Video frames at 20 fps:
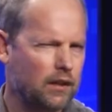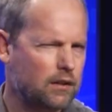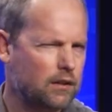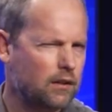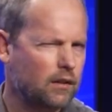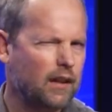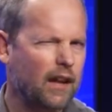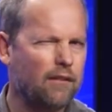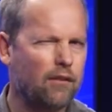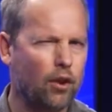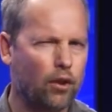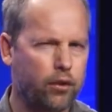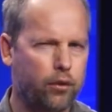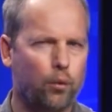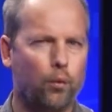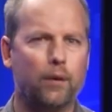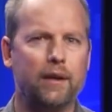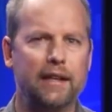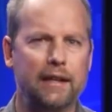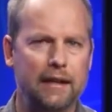level
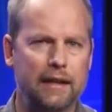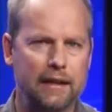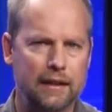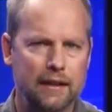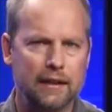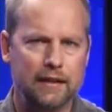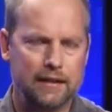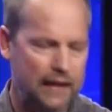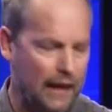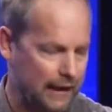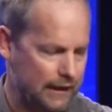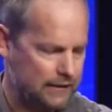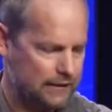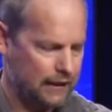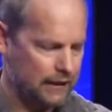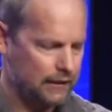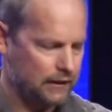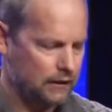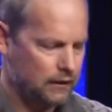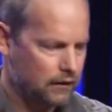3 data
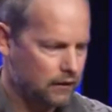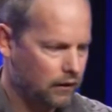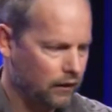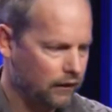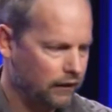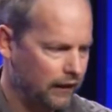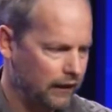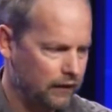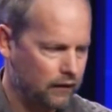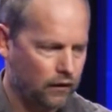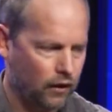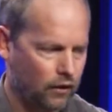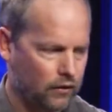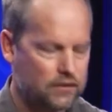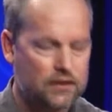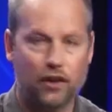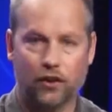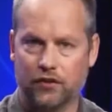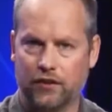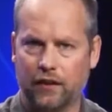set or
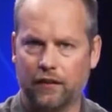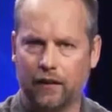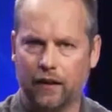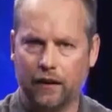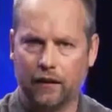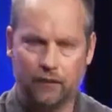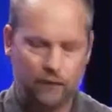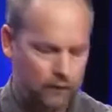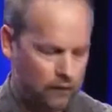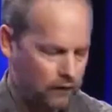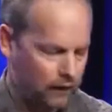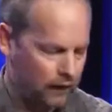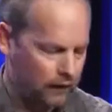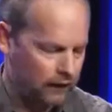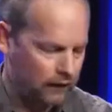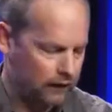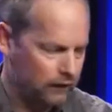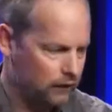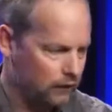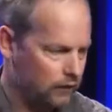skill set that I
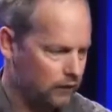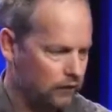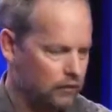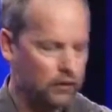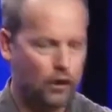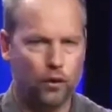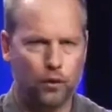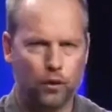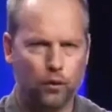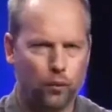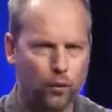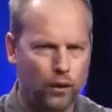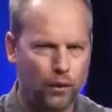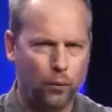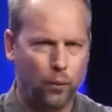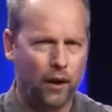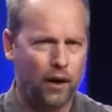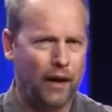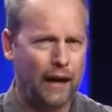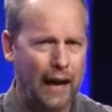think you really
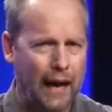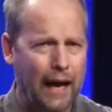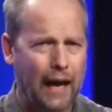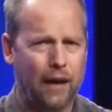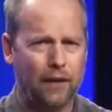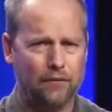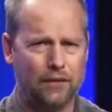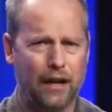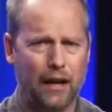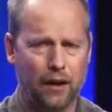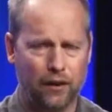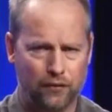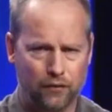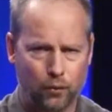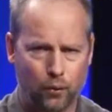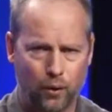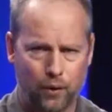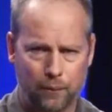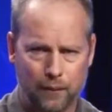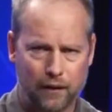want to have down if you
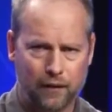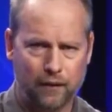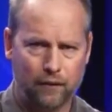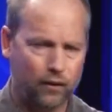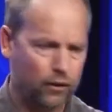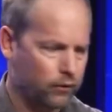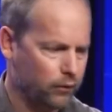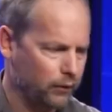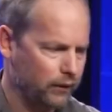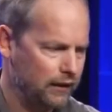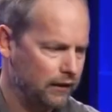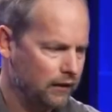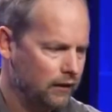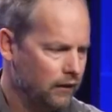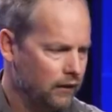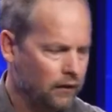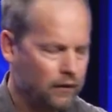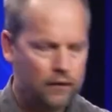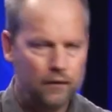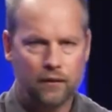want to be a level 3
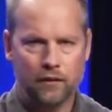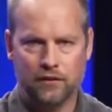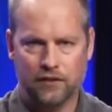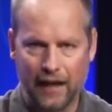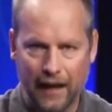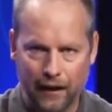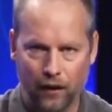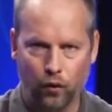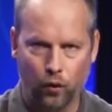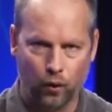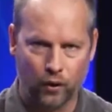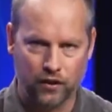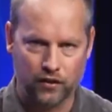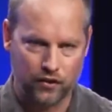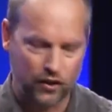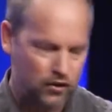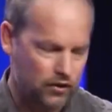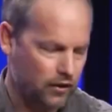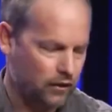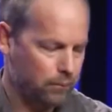data
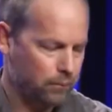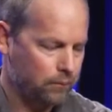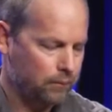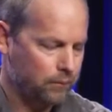organization